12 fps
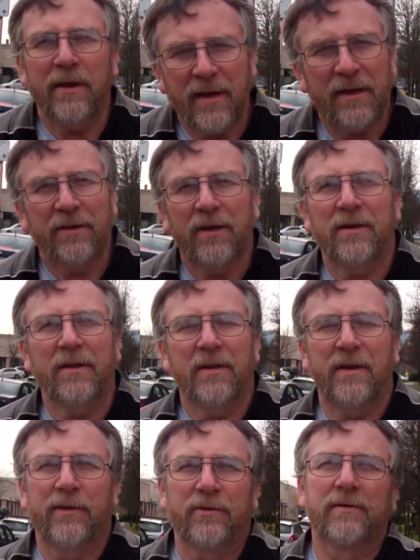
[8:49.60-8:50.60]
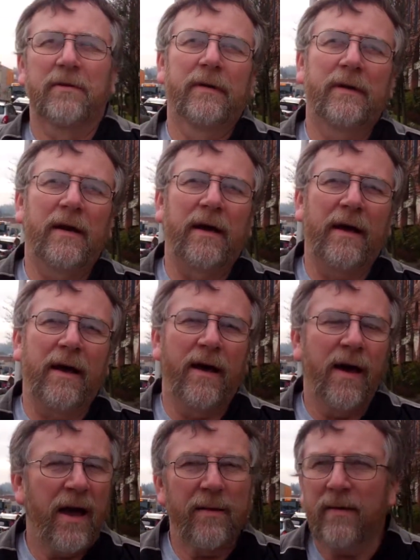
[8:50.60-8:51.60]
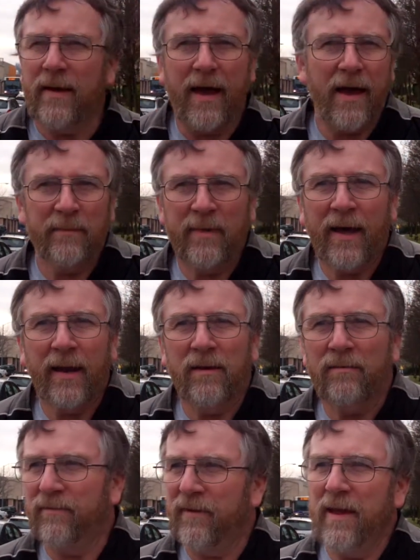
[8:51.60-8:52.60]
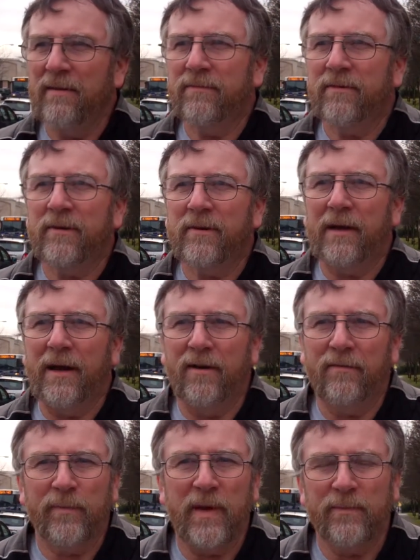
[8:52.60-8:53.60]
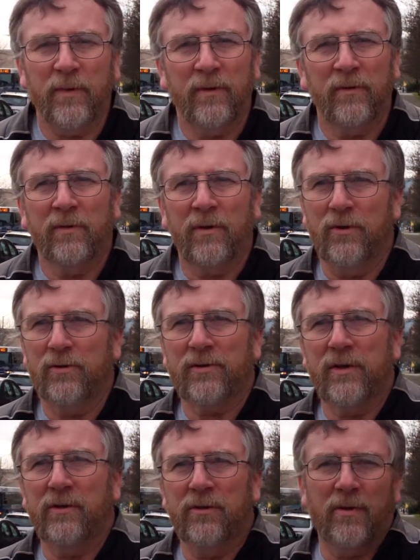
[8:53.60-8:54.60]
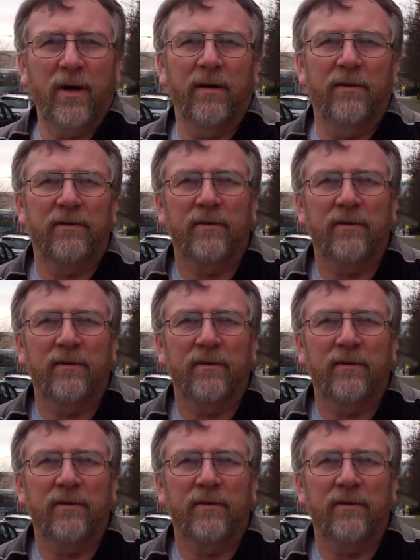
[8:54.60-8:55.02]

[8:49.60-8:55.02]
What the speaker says: My friend, I tell you this. I'm not in favor of people using drugs.